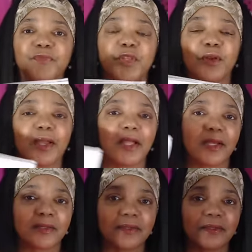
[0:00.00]
you know, I
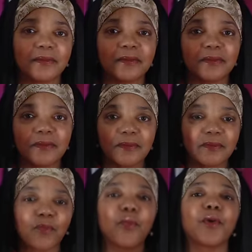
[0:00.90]
gotta
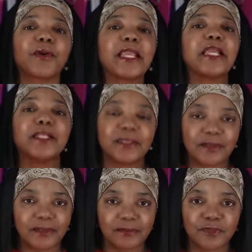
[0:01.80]
work
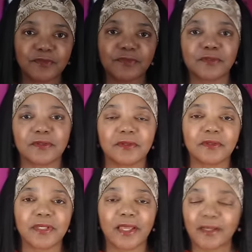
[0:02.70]
into them, for
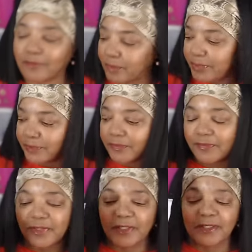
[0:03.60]
lack of a better
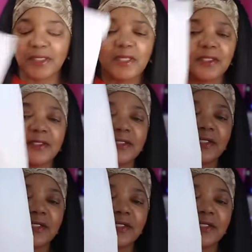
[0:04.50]
phrase. This